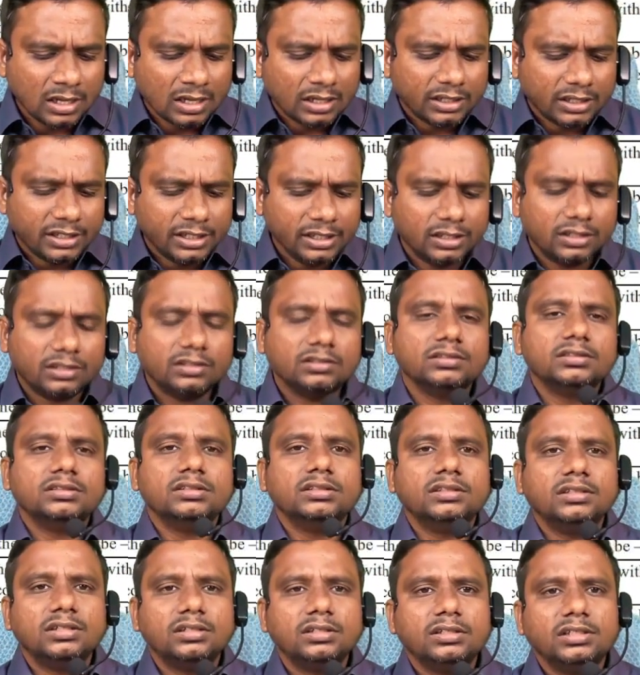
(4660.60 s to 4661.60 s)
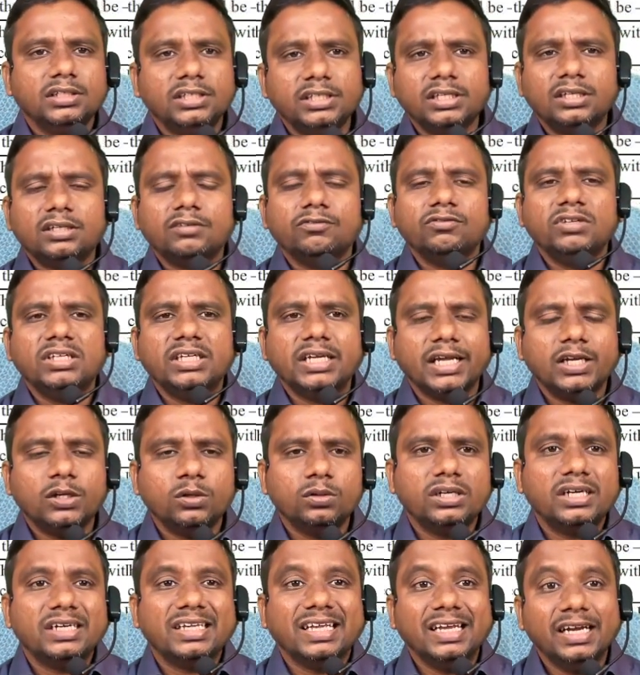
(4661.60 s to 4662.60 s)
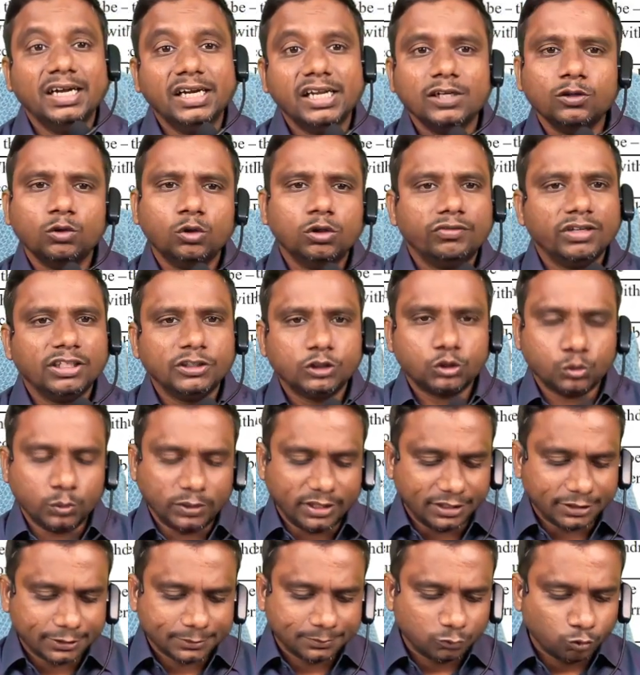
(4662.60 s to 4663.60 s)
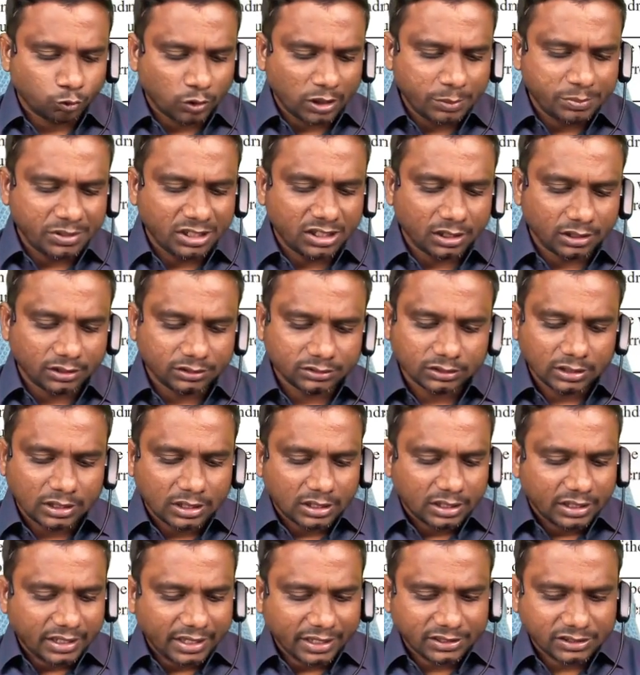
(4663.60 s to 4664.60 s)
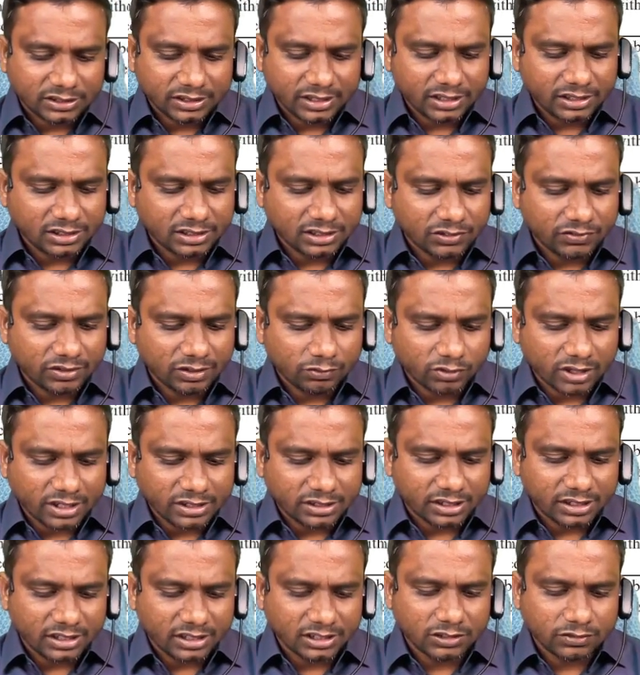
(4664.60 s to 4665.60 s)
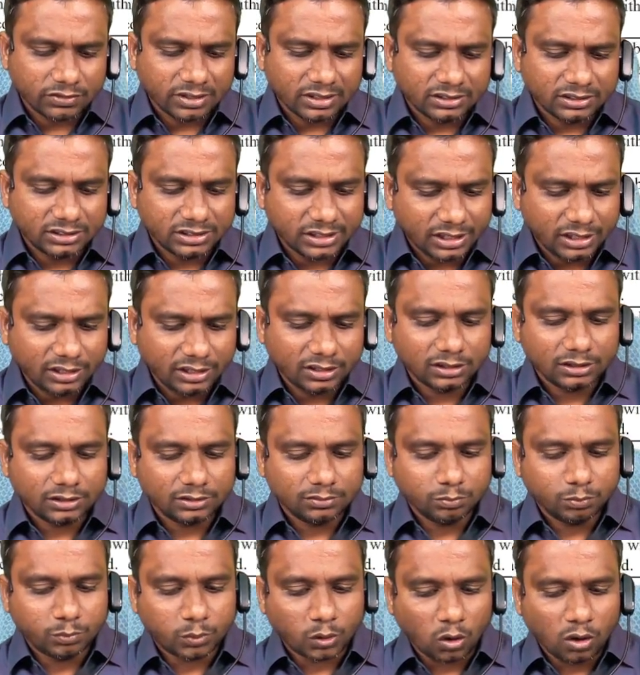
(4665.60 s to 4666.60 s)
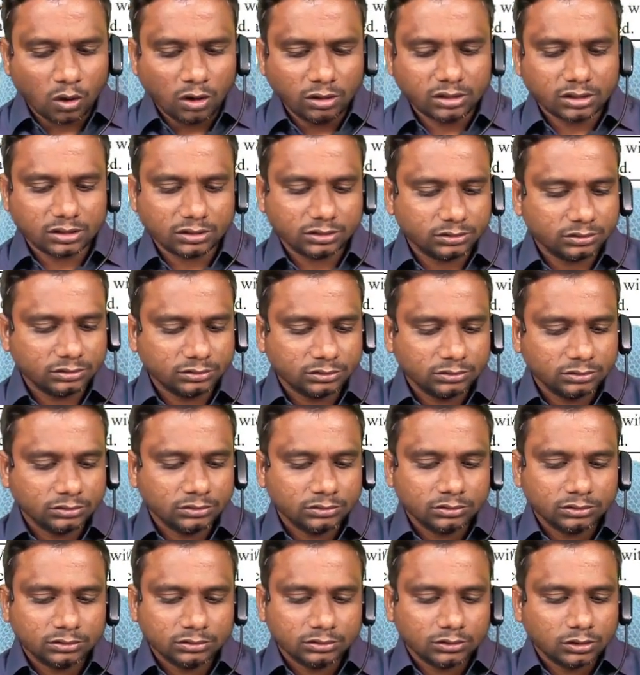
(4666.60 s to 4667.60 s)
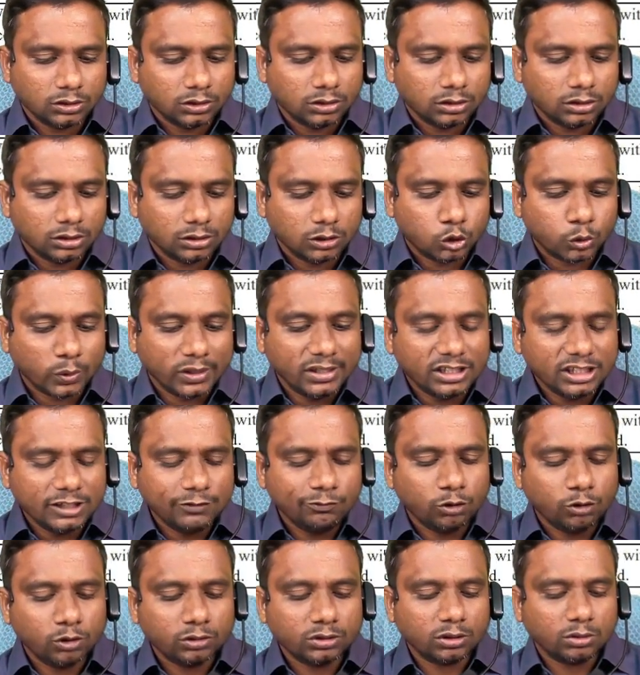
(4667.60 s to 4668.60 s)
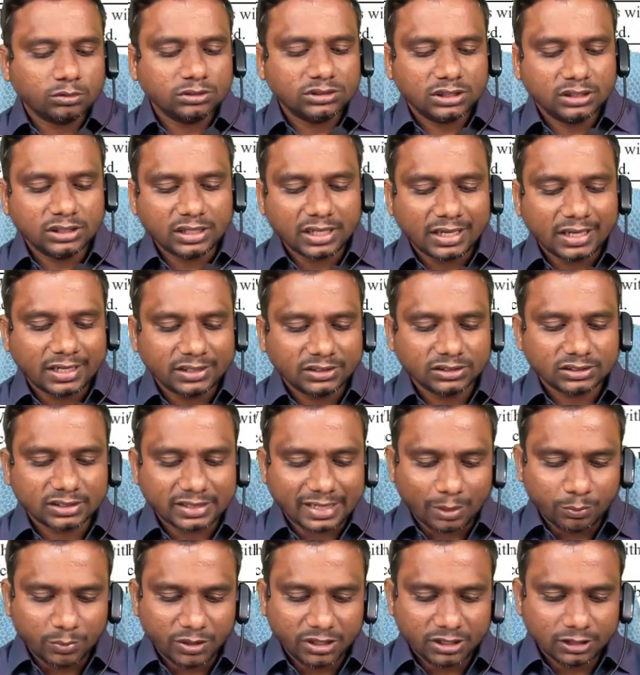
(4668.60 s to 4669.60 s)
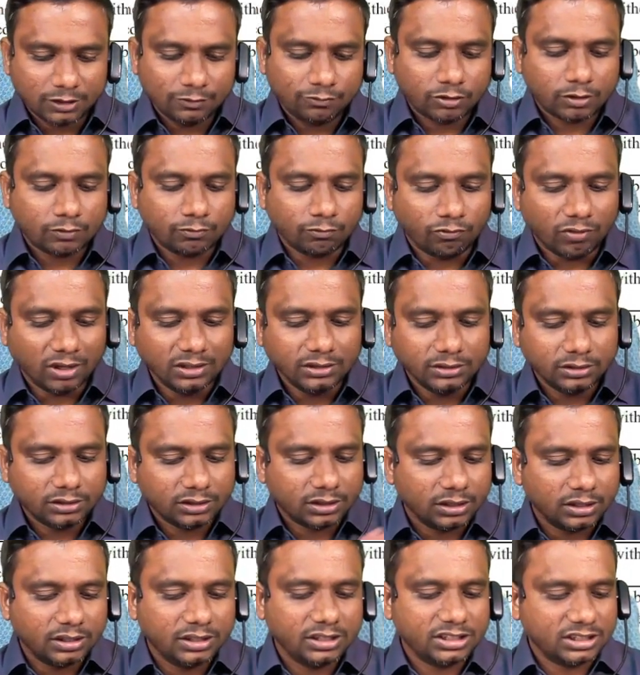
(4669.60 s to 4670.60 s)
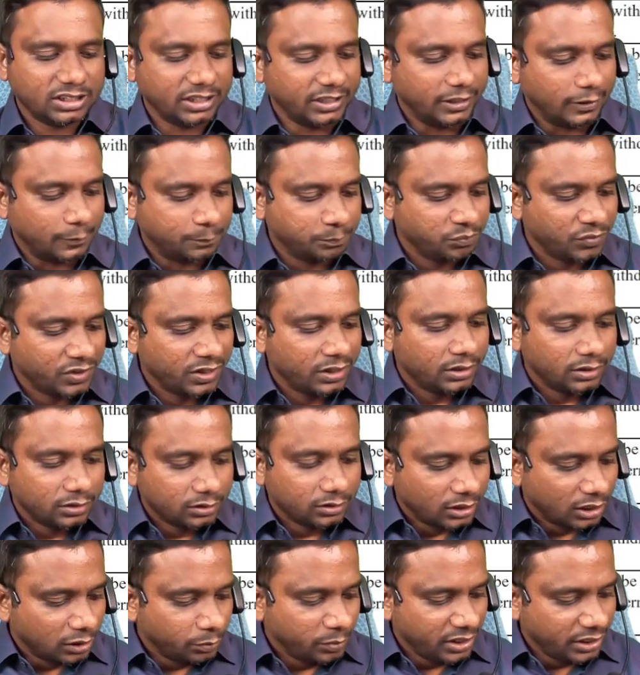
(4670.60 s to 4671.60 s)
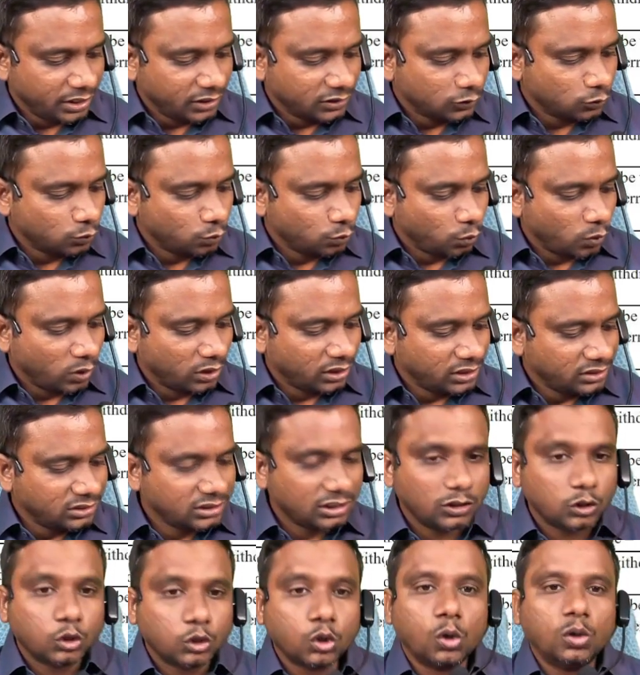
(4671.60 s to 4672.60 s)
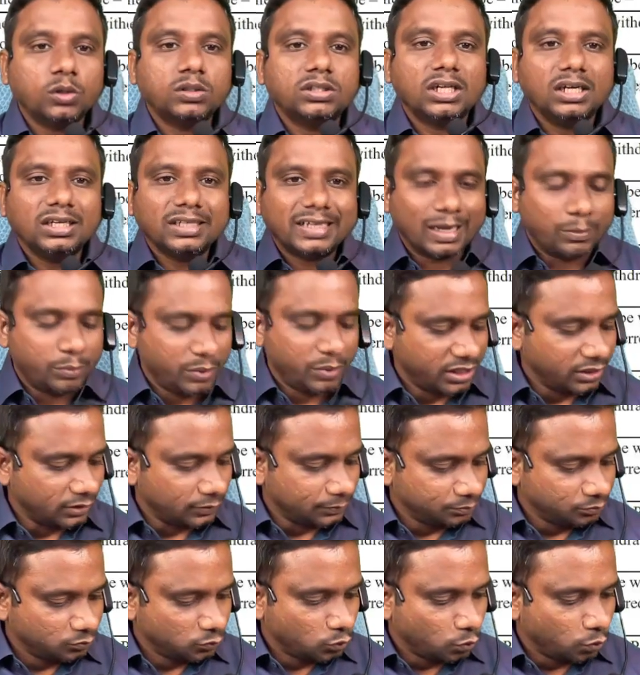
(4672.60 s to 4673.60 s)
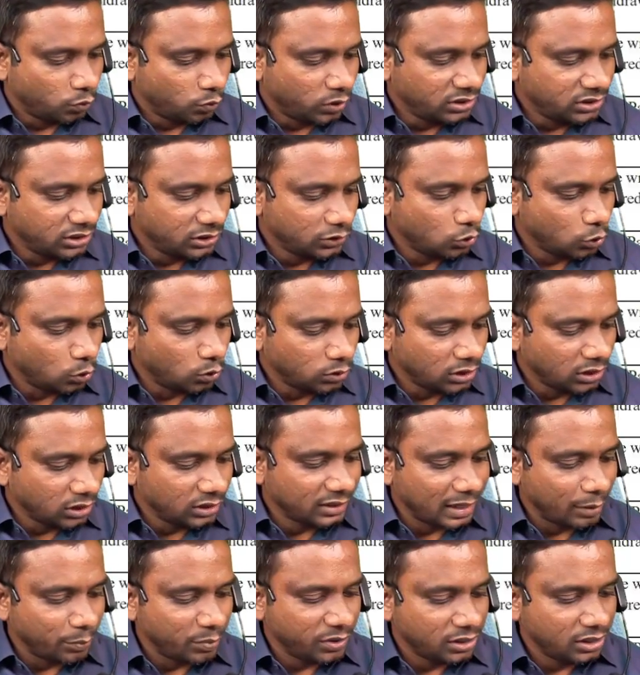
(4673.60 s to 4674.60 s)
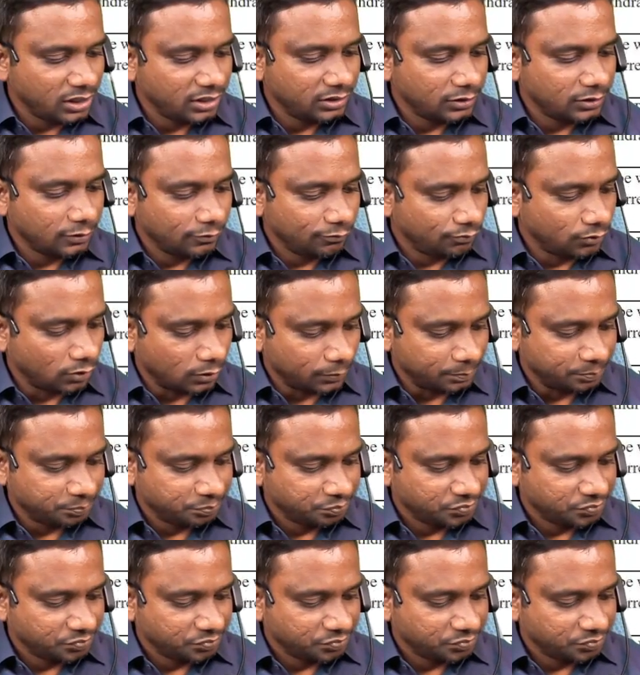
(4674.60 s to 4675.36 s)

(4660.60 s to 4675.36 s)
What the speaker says: Here, here we calculate hidden goodwill, student. Why? Because X share is given, Y share is given. Z got 24,000 as capital for one third share. That means what is the total capital? What is the total capital in the firm?